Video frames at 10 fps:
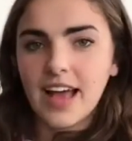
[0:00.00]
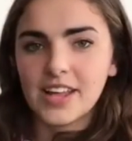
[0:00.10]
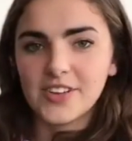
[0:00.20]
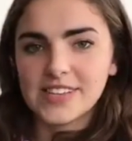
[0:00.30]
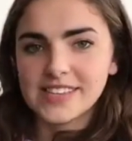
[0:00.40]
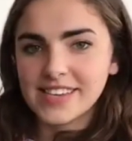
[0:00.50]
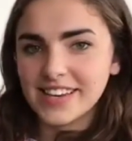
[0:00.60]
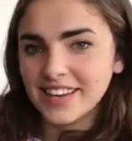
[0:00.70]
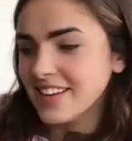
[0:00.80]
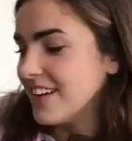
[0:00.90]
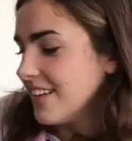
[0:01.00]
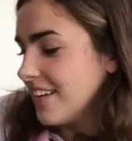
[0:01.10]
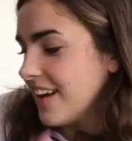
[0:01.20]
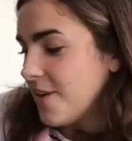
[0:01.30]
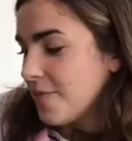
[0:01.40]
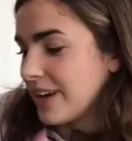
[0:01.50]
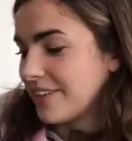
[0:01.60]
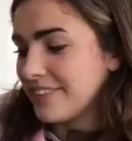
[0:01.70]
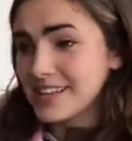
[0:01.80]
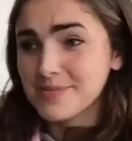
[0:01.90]
And you can see when I
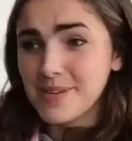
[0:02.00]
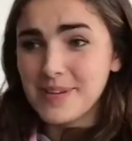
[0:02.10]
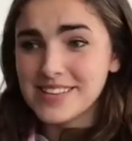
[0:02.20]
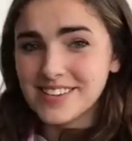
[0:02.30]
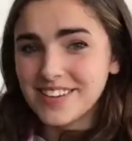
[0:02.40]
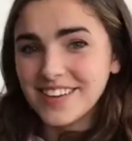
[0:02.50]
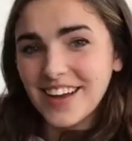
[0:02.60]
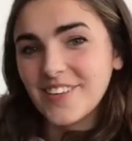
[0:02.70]
flex my muscle,